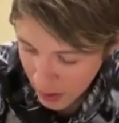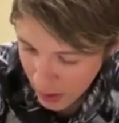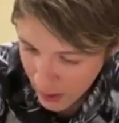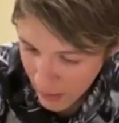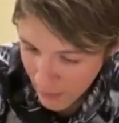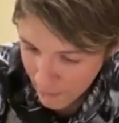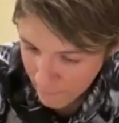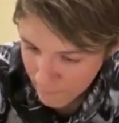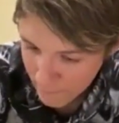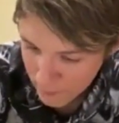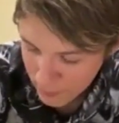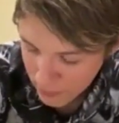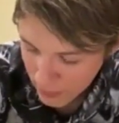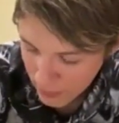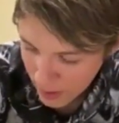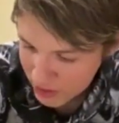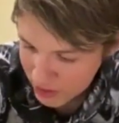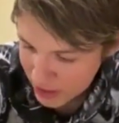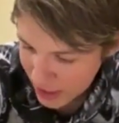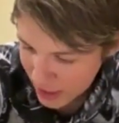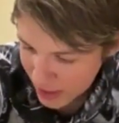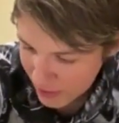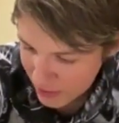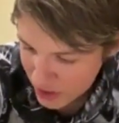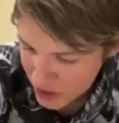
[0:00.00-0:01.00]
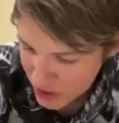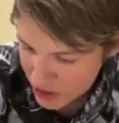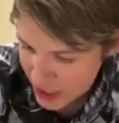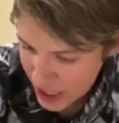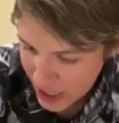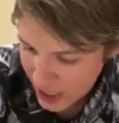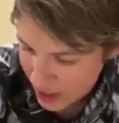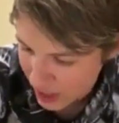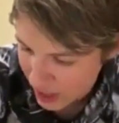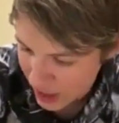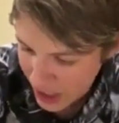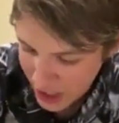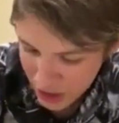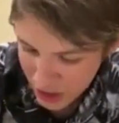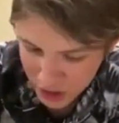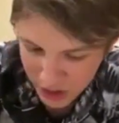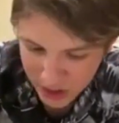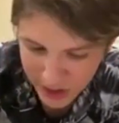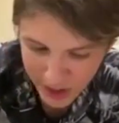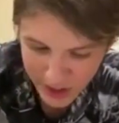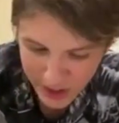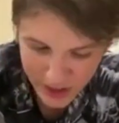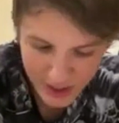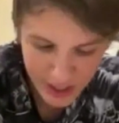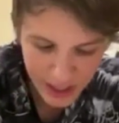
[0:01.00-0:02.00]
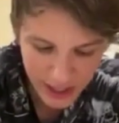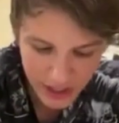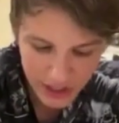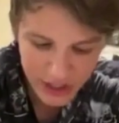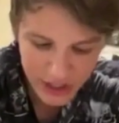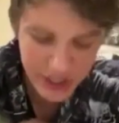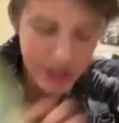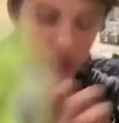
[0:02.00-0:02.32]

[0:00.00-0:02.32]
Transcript: Um, I check out the jack lanterns and say